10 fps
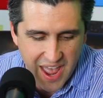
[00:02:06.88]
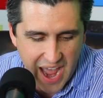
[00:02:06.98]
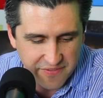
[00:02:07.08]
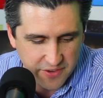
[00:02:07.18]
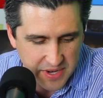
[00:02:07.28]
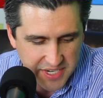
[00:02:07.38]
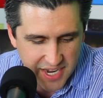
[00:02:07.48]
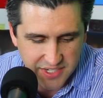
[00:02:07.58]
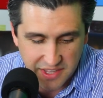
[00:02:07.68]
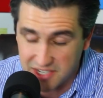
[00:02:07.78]
after he
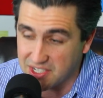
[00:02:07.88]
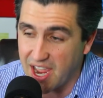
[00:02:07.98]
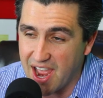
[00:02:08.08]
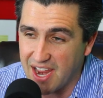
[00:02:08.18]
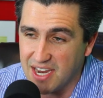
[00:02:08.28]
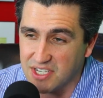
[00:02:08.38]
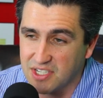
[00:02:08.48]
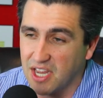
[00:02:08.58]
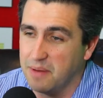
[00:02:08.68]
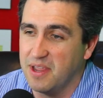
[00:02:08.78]
does it." This guy
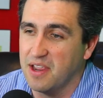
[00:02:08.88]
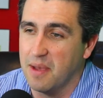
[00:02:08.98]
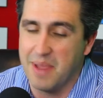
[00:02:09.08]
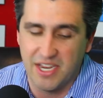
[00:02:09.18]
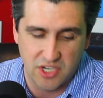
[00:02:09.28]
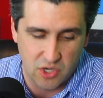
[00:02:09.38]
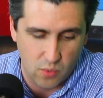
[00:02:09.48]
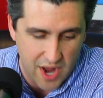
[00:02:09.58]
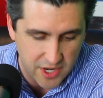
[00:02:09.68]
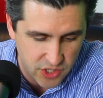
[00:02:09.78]
is going to be amazing
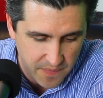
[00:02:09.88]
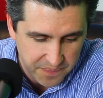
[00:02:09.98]
to watch.